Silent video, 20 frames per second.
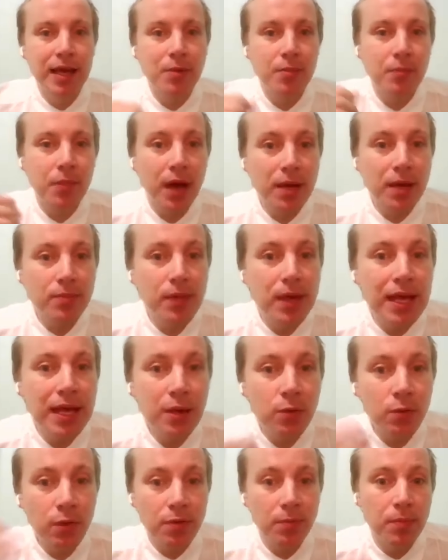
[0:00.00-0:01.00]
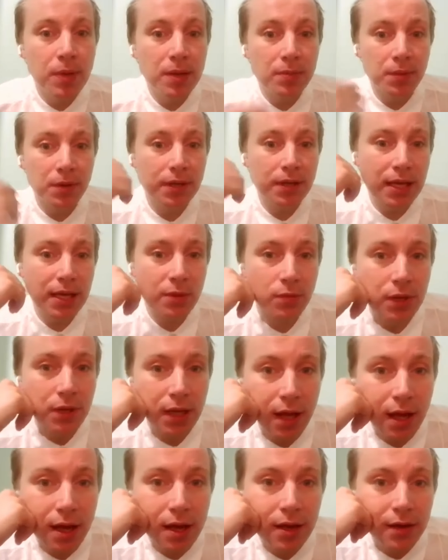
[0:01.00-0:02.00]
by being with people that we
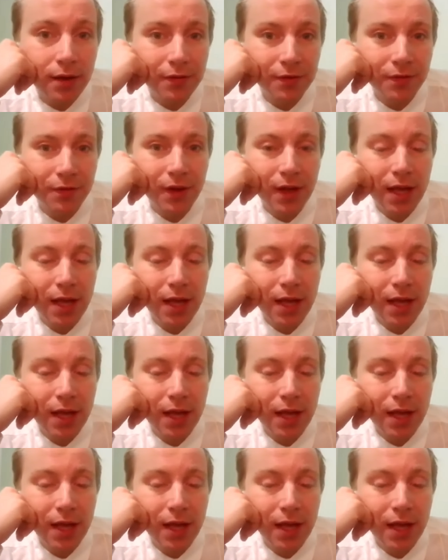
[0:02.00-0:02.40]
love.